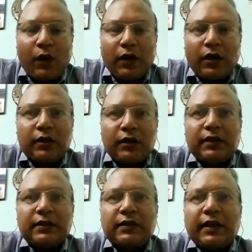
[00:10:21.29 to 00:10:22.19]
What are
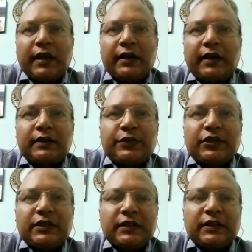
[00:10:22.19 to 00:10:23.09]
these dielectric
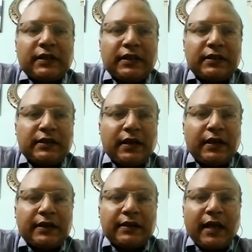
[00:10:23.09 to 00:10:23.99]
substances?
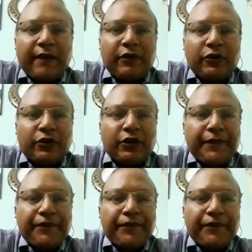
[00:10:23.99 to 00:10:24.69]
Let's have a look.